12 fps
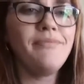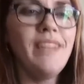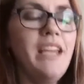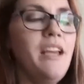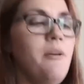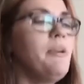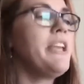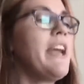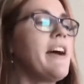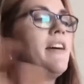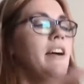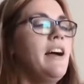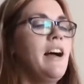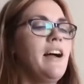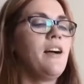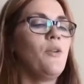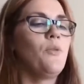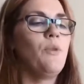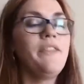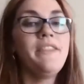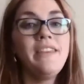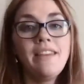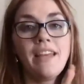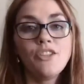but yeah, one
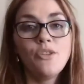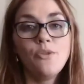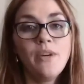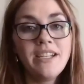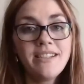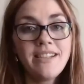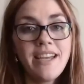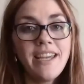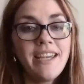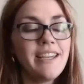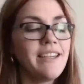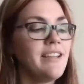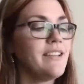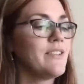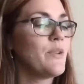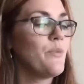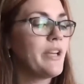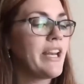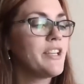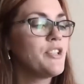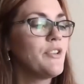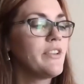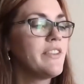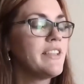thing that I do want to say is when I
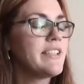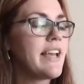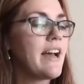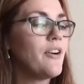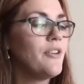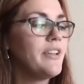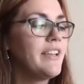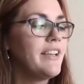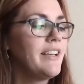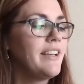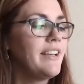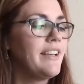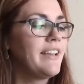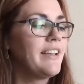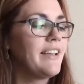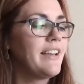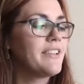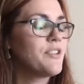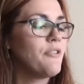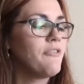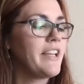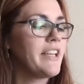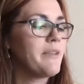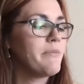took this out, it's so
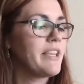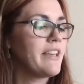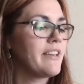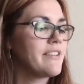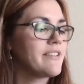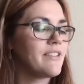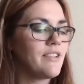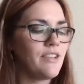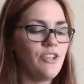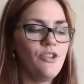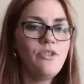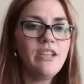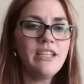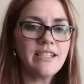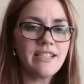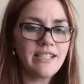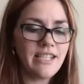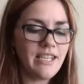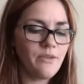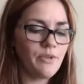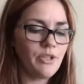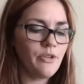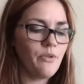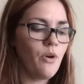funny because you can see when
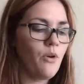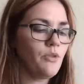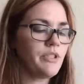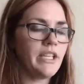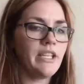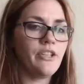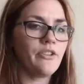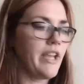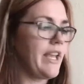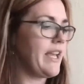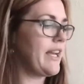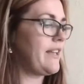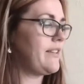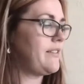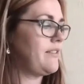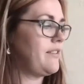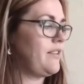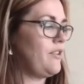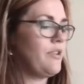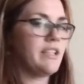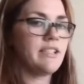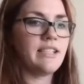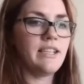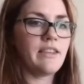you hold it in your hand, you can
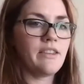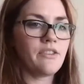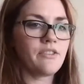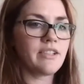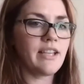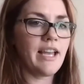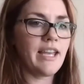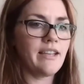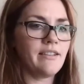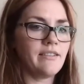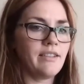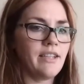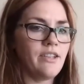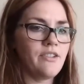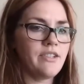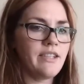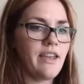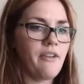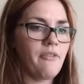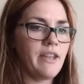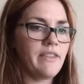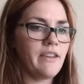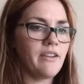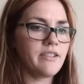see that there's light. Can you see that right
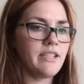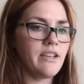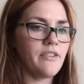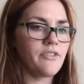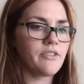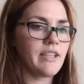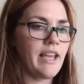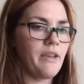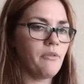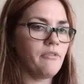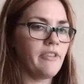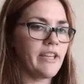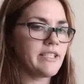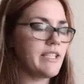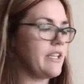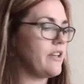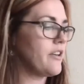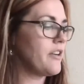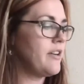there? See how there's light reflecting here?